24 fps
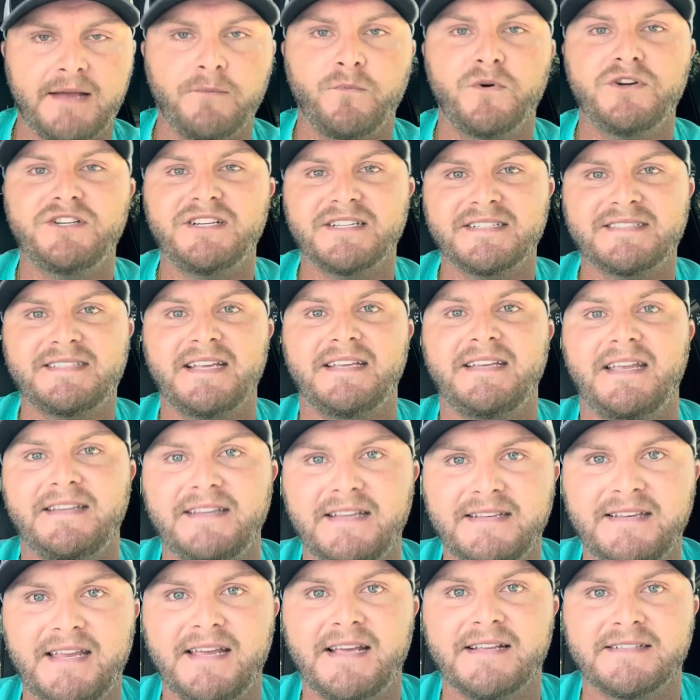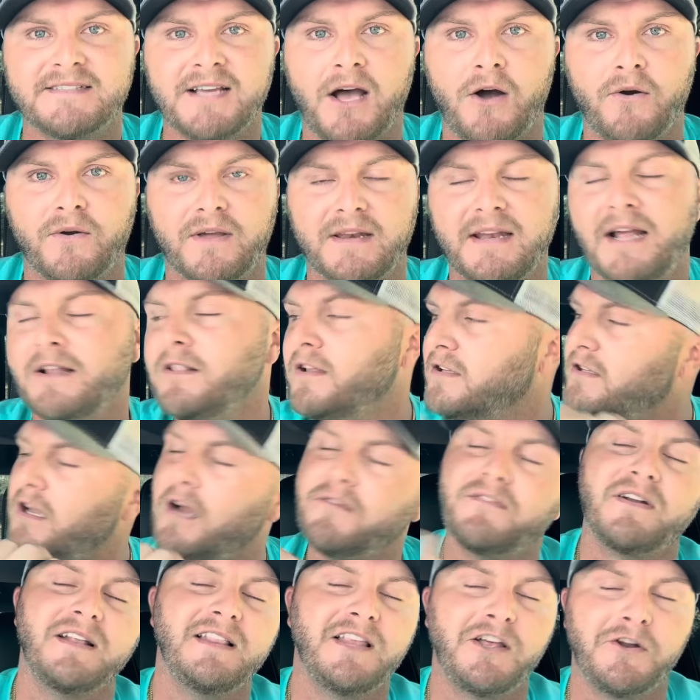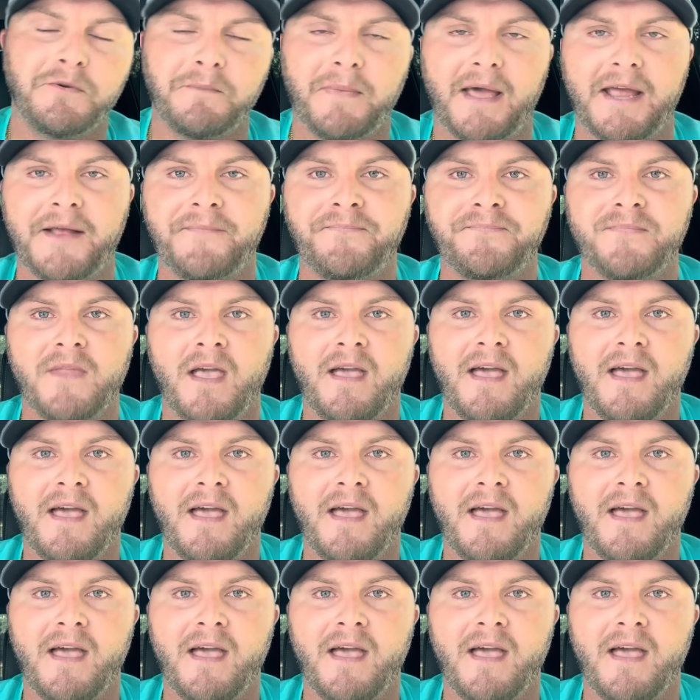And we're just sitting in the den talking. I looked over at little man.